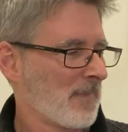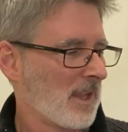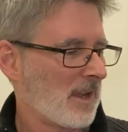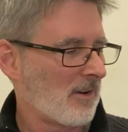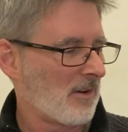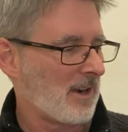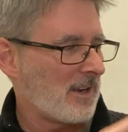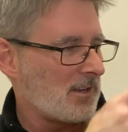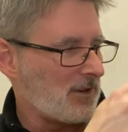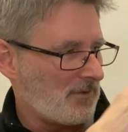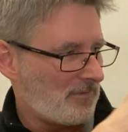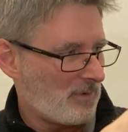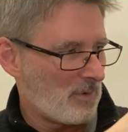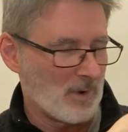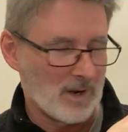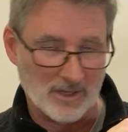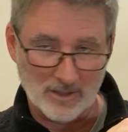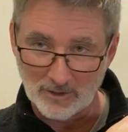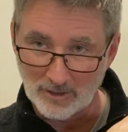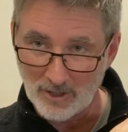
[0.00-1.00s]
All right? If you
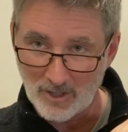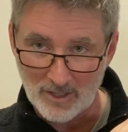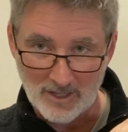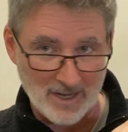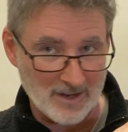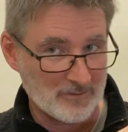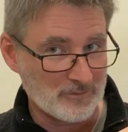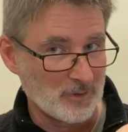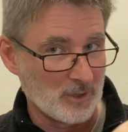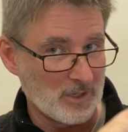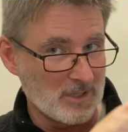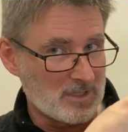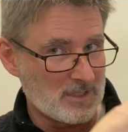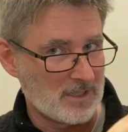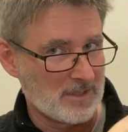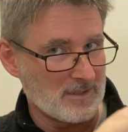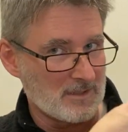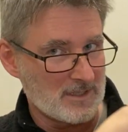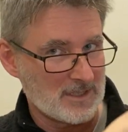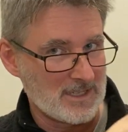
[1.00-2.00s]
want to look at first
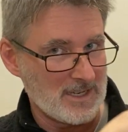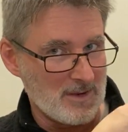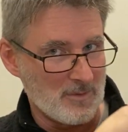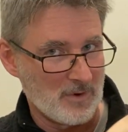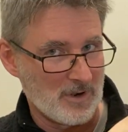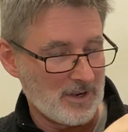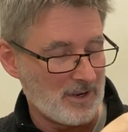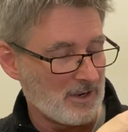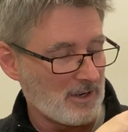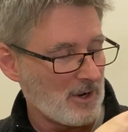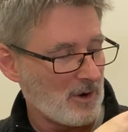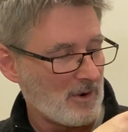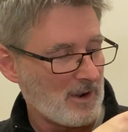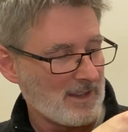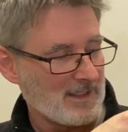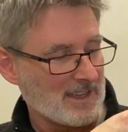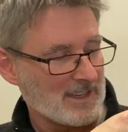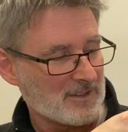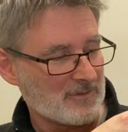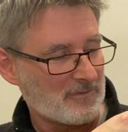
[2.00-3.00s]
and see where you're
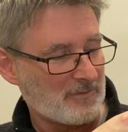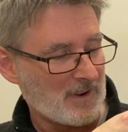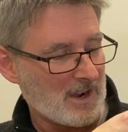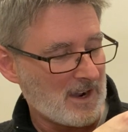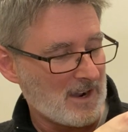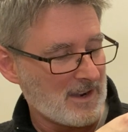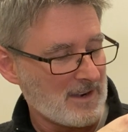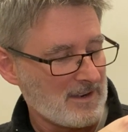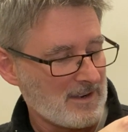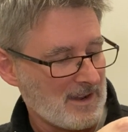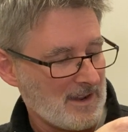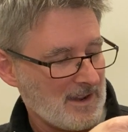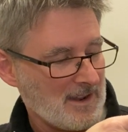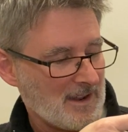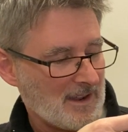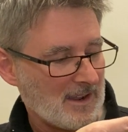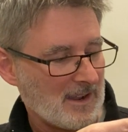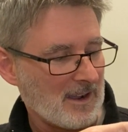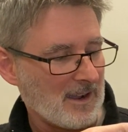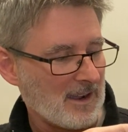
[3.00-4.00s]
going, that's fine.
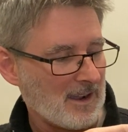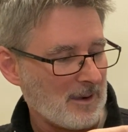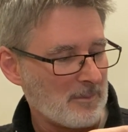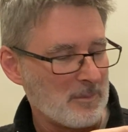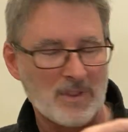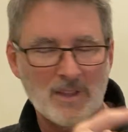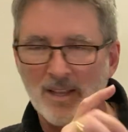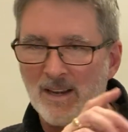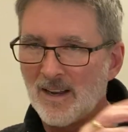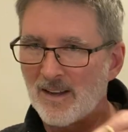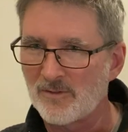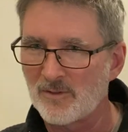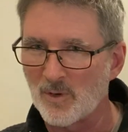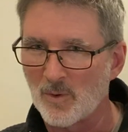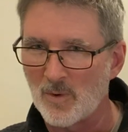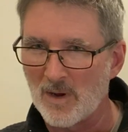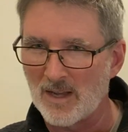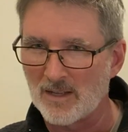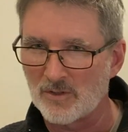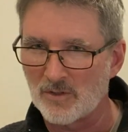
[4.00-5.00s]
But then after a
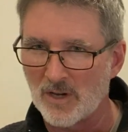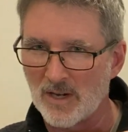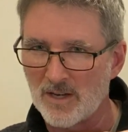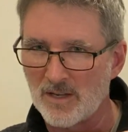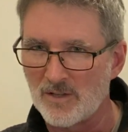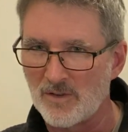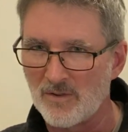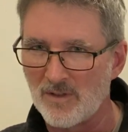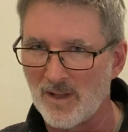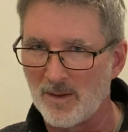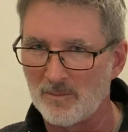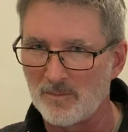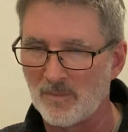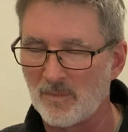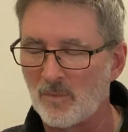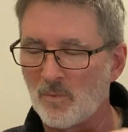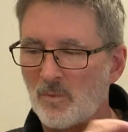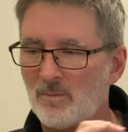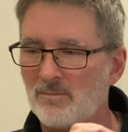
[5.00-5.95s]
while, try to do them.